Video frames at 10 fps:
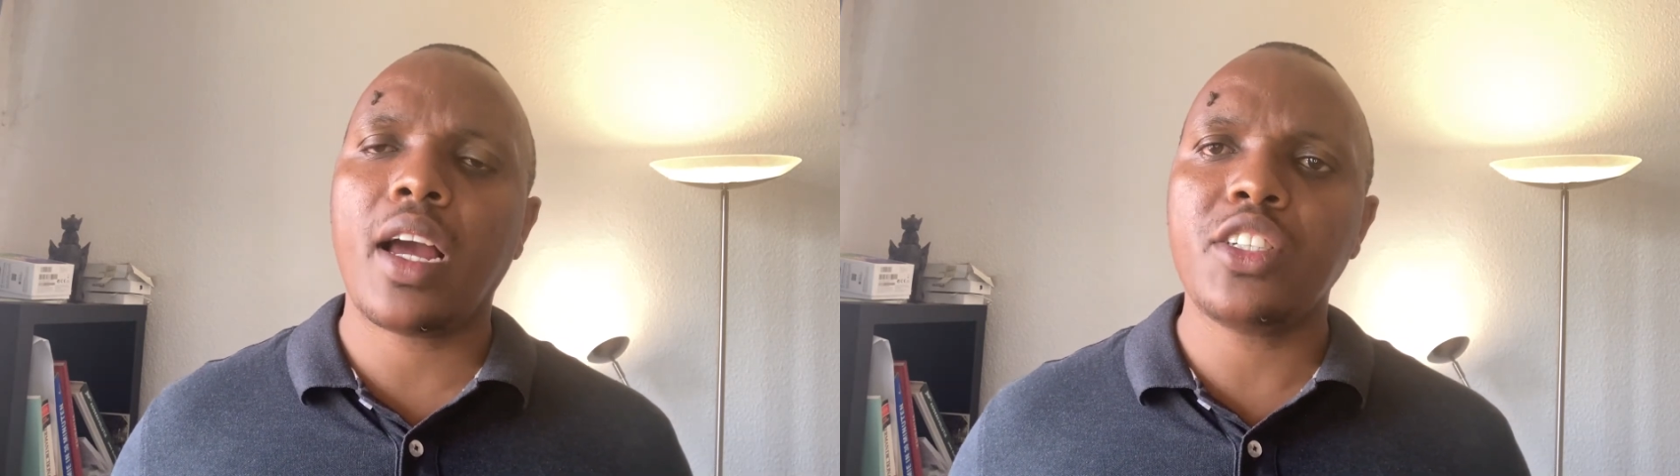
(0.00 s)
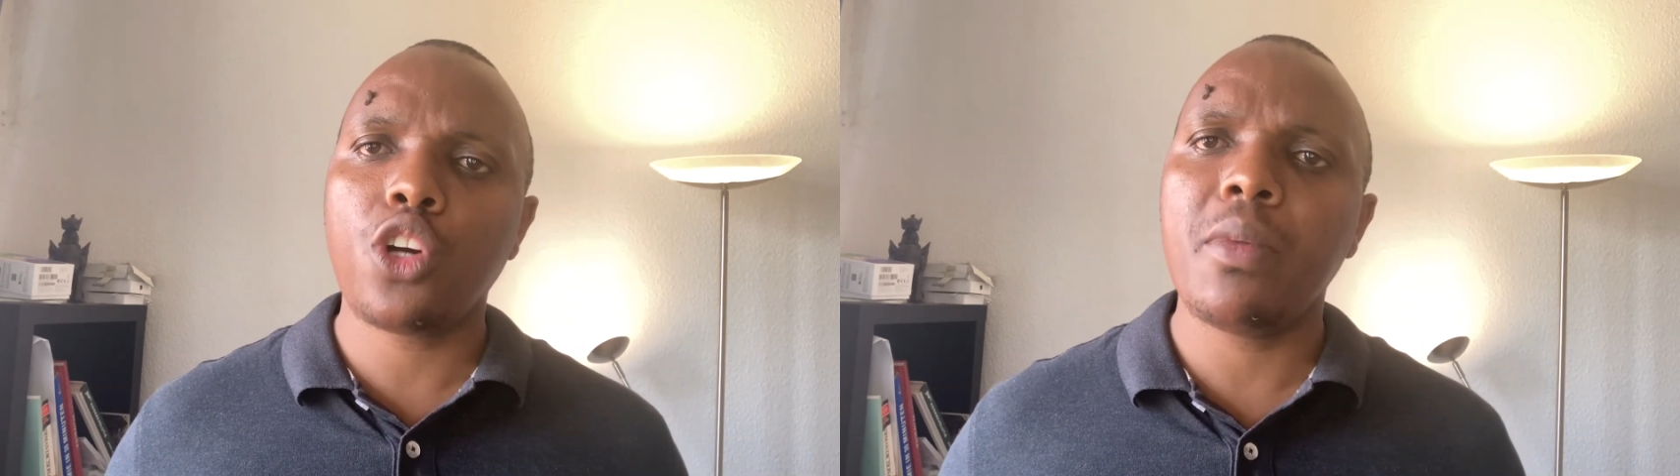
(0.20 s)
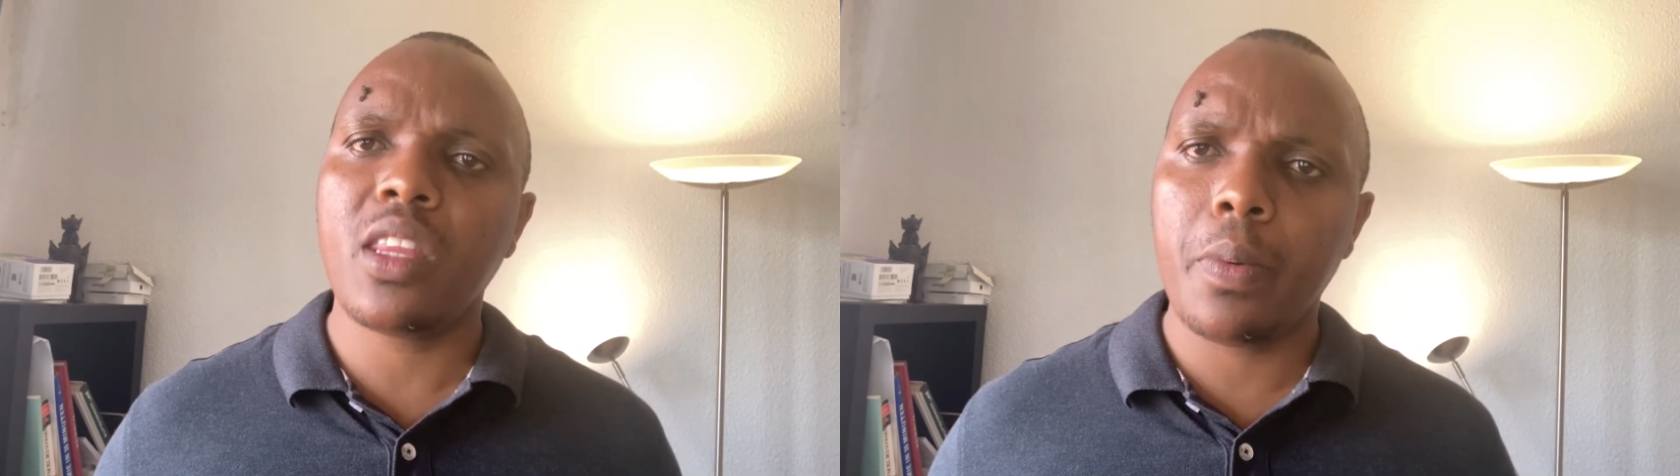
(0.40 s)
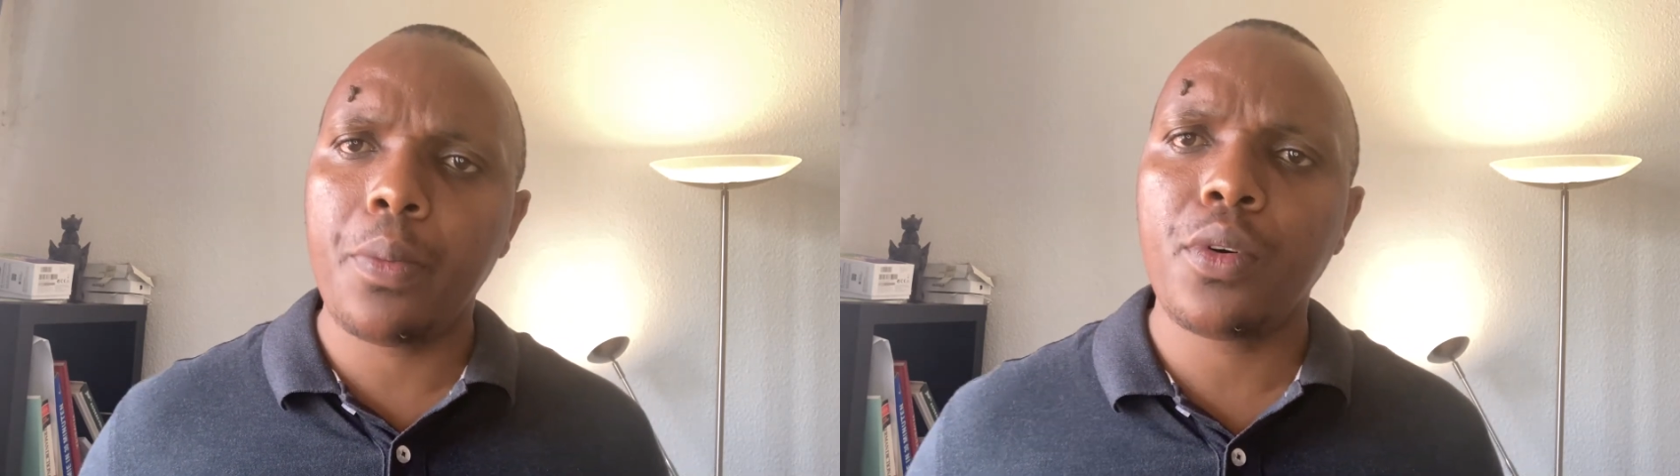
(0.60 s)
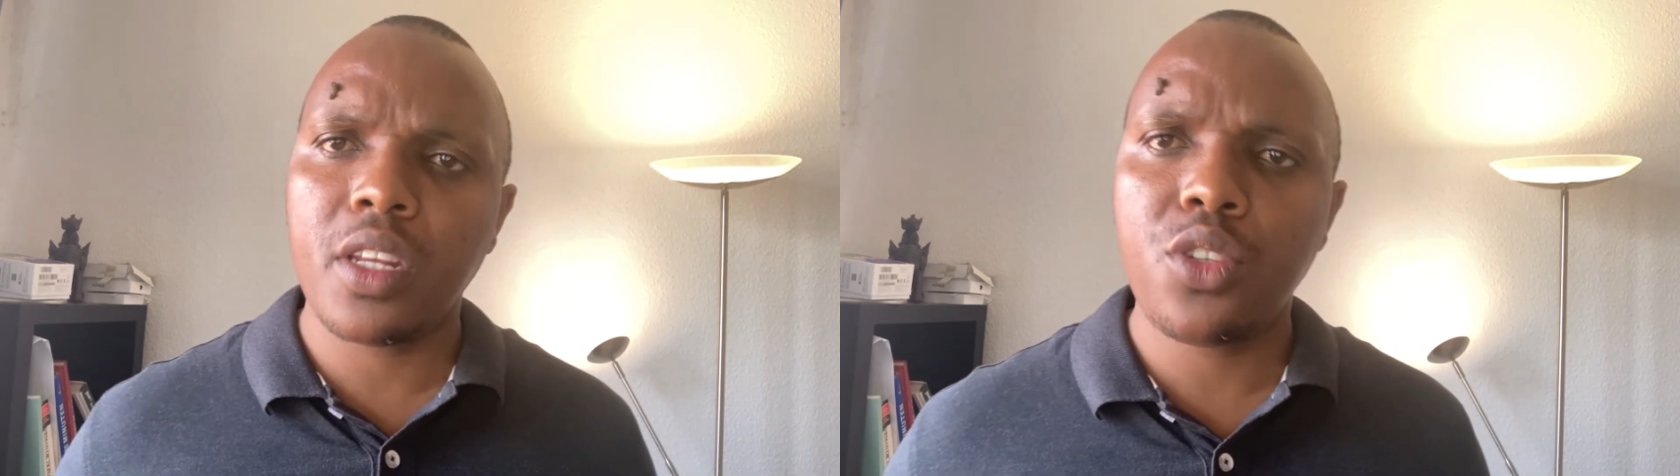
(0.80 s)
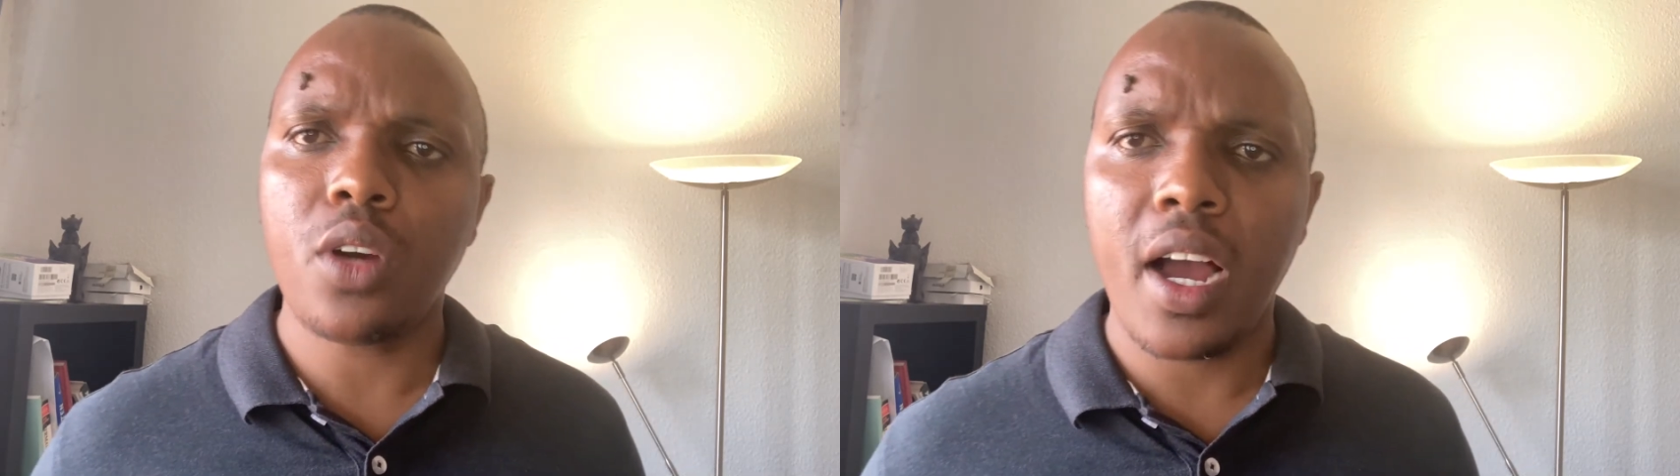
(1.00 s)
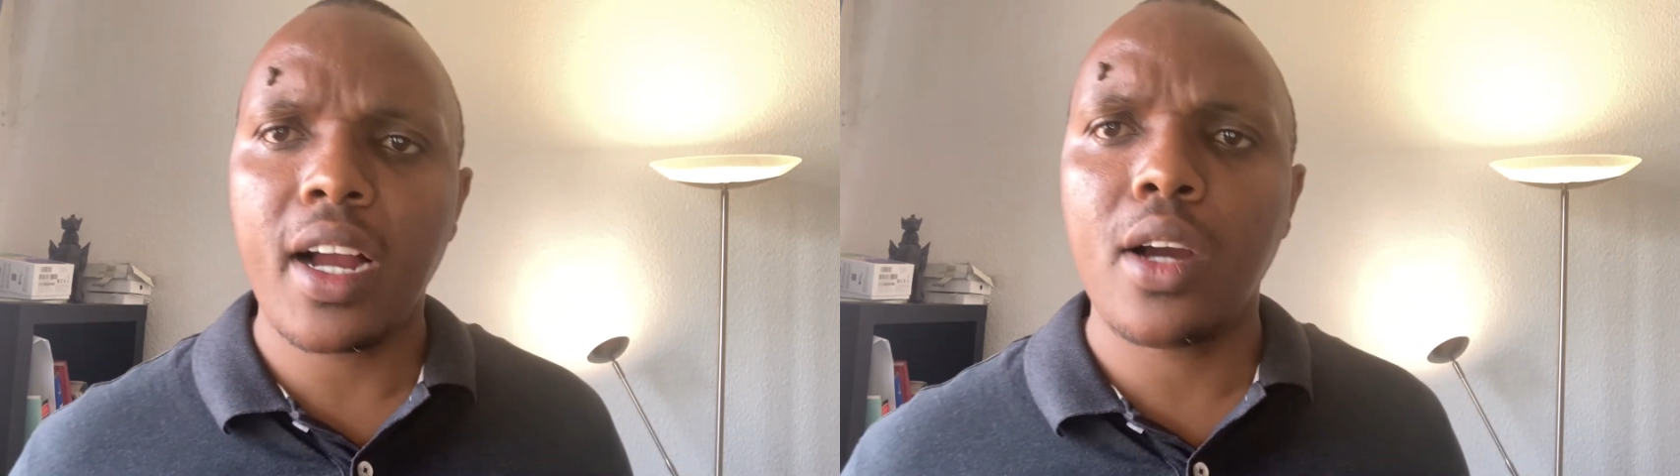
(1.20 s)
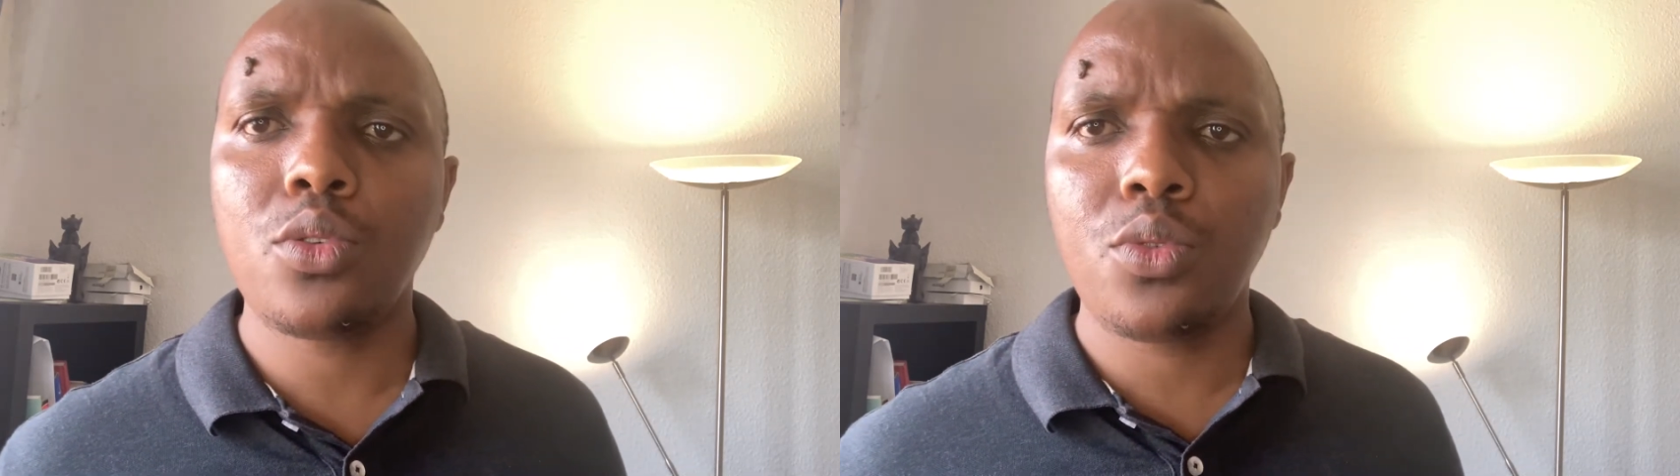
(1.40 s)
show me the people that you
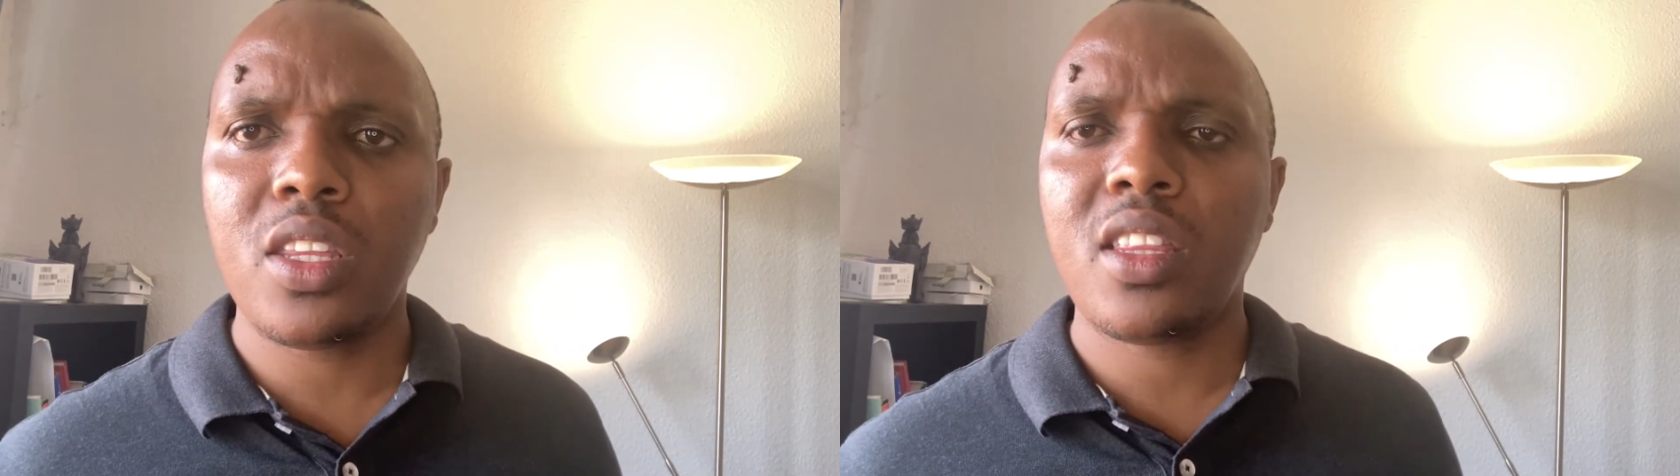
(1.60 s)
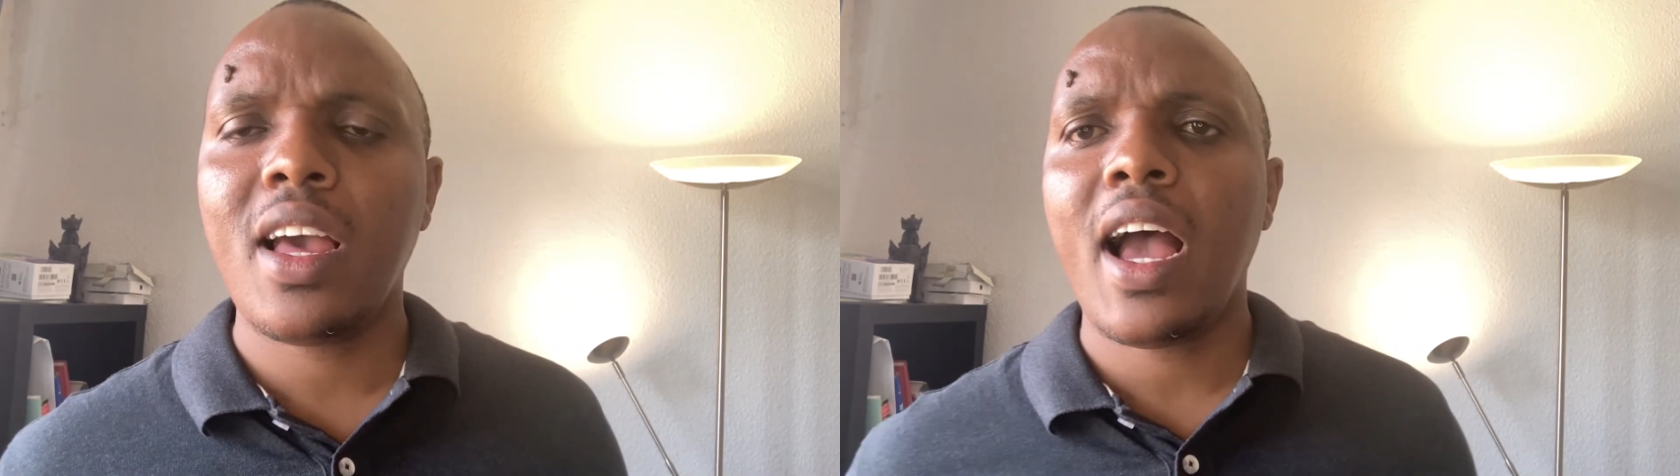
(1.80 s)
hang out with,